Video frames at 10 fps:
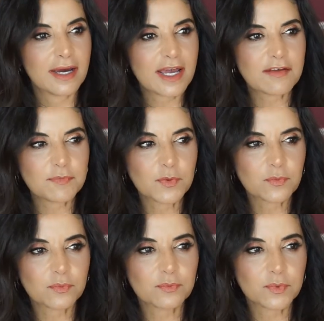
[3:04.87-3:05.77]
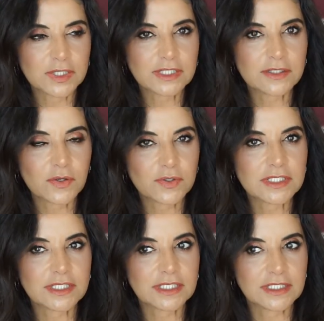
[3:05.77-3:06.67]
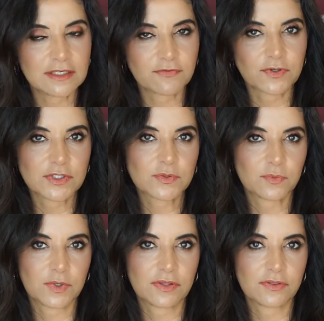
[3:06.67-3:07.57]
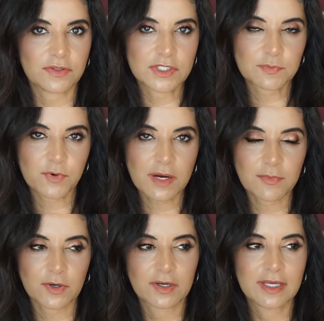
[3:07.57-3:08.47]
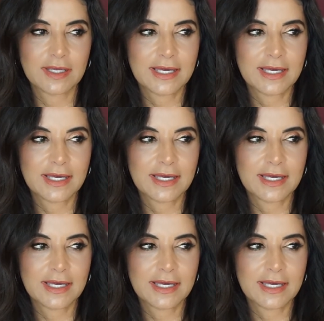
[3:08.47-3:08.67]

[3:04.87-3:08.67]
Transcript: I have been really noticing a difference with this primer.